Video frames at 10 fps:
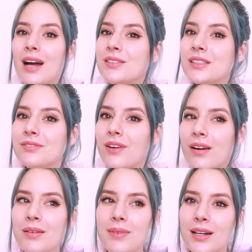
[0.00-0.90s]
I'm just
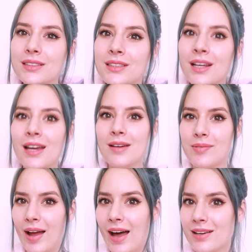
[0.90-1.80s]
very much,
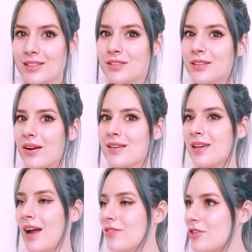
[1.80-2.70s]
my attitude towards
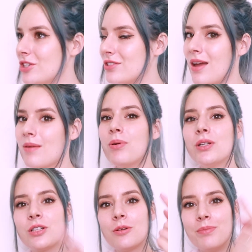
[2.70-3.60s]
life is just like,
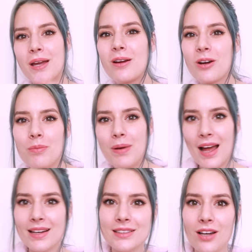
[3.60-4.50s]
put your big girl
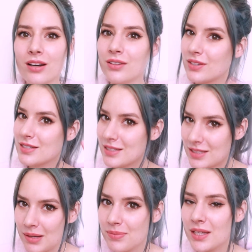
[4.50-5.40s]
panties on. If this is
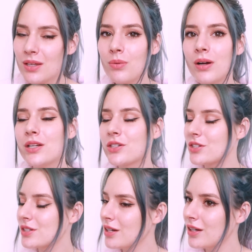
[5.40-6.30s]
something you want, you're
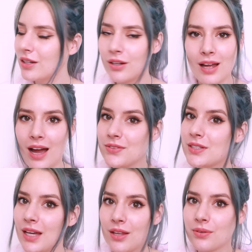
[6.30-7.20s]
just gonna have
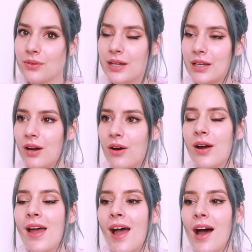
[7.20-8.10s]
to get through it, you
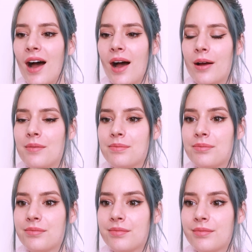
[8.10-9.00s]
know.
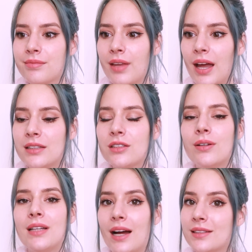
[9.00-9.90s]
And so
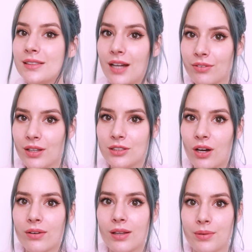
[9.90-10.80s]
yeah, it's definitely
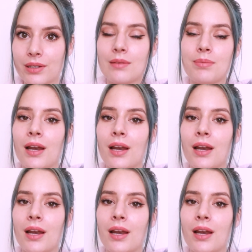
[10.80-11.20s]
totally worth it.